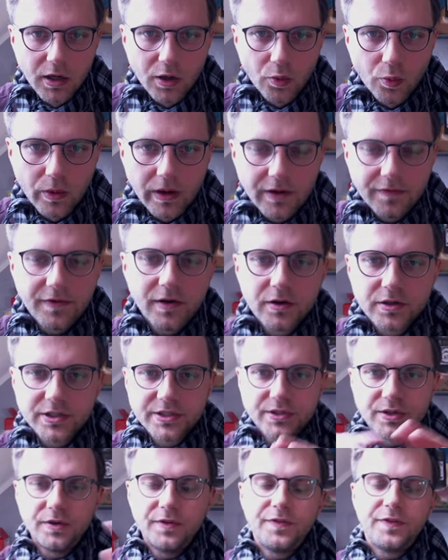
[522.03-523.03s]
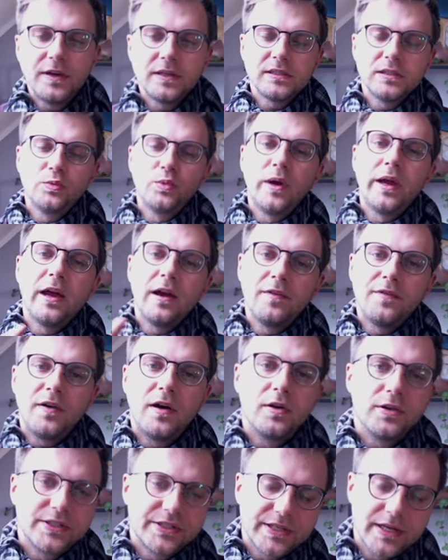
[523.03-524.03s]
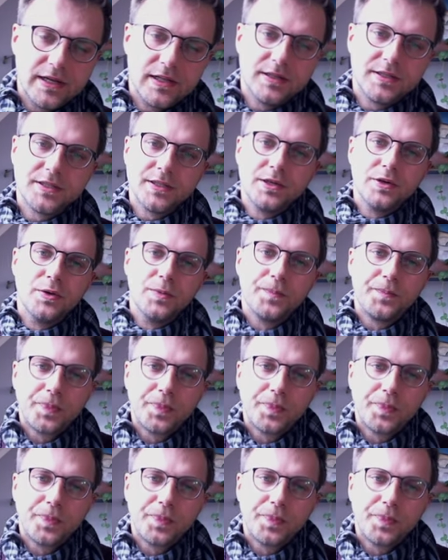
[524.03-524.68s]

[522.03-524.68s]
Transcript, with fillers: We have our surface and we have our cells here.